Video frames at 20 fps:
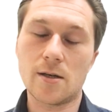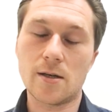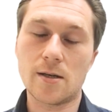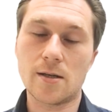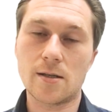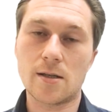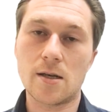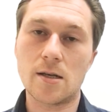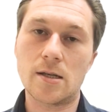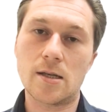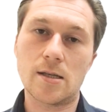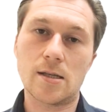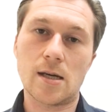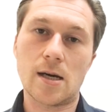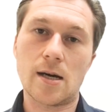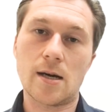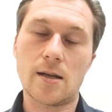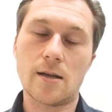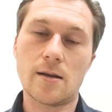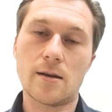is that
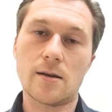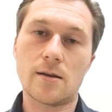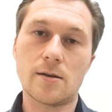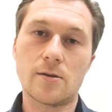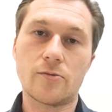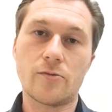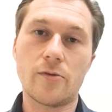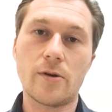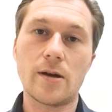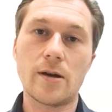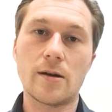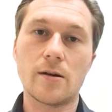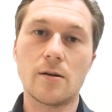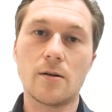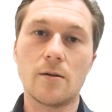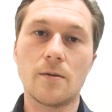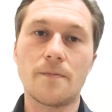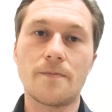design is real,